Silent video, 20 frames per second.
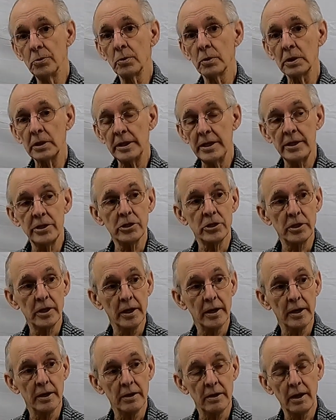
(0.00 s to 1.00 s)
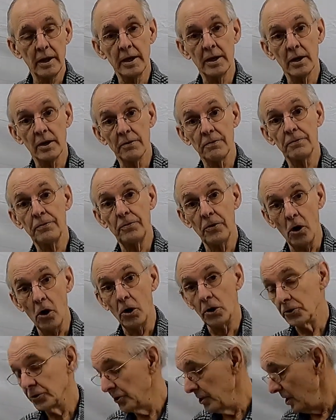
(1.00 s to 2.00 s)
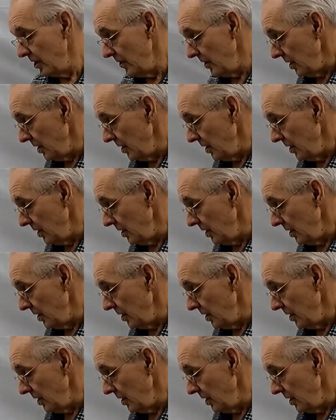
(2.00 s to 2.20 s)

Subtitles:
released in a fault